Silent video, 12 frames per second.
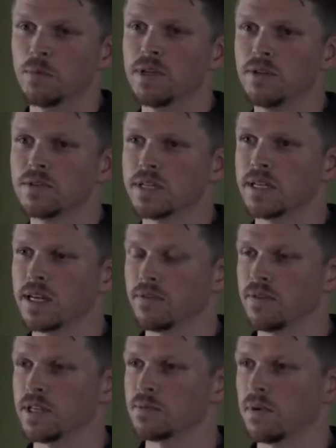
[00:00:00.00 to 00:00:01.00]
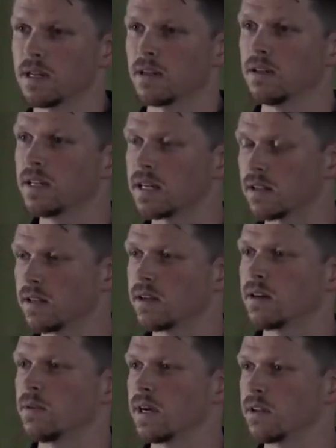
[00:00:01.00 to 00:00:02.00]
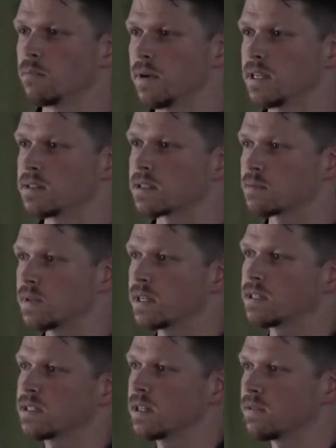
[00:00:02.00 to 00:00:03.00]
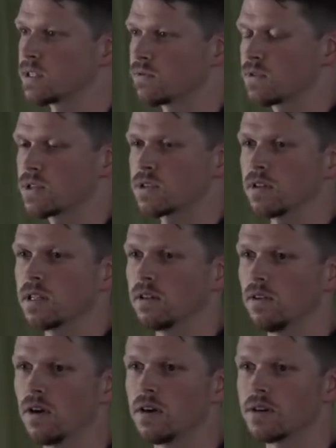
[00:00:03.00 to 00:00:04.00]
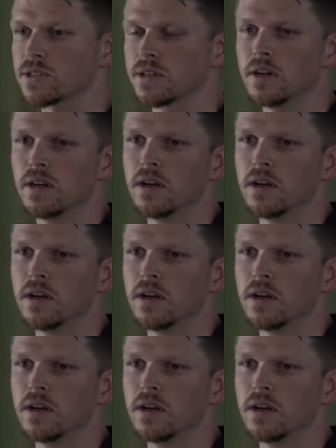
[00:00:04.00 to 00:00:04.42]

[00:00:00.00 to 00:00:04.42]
be using an FES bike clinically on a regular basis because they have a sufficiently large